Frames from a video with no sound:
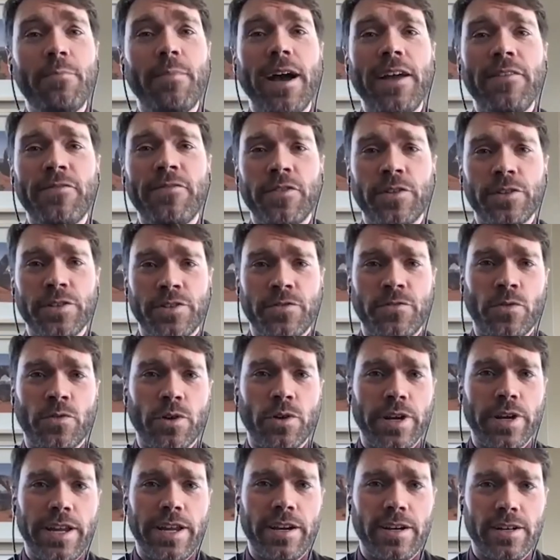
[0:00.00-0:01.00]
my first
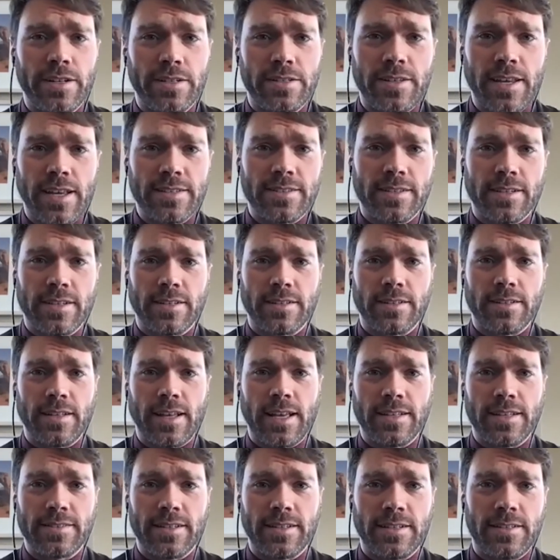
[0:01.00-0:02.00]
four years as a
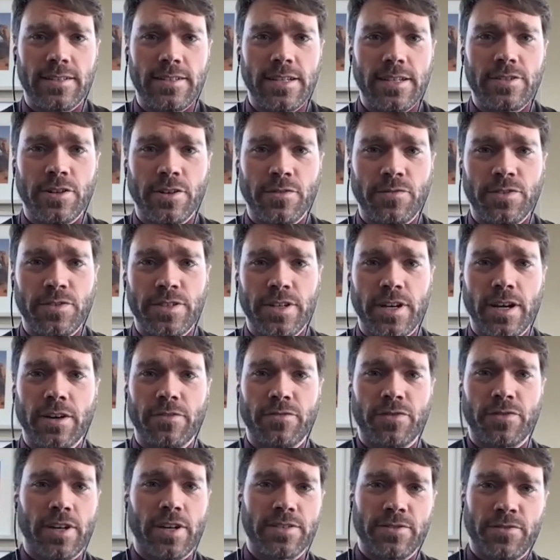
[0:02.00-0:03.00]
as a digital
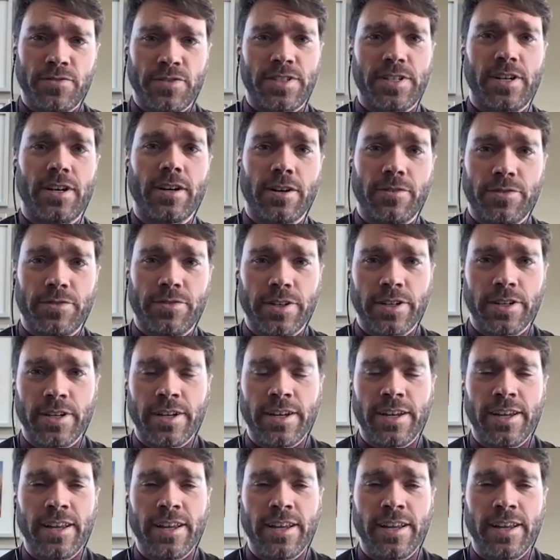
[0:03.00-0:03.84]
photographer, as a photographer,